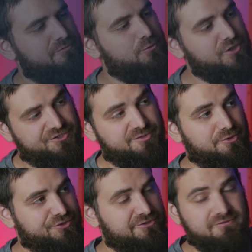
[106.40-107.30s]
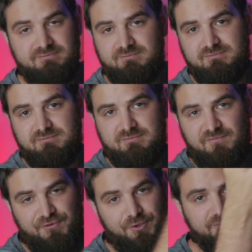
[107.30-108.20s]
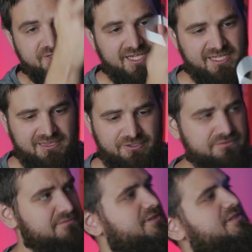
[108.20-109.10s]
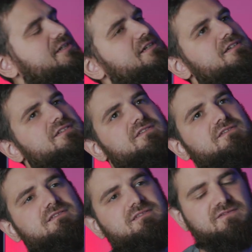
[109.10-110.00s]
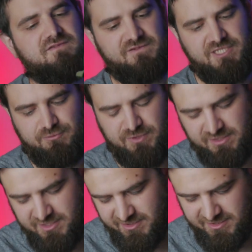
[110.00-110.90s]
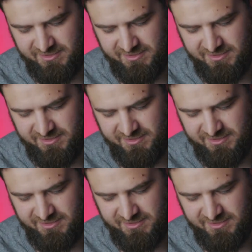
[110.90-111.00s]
water bottle from Decathlon. This one is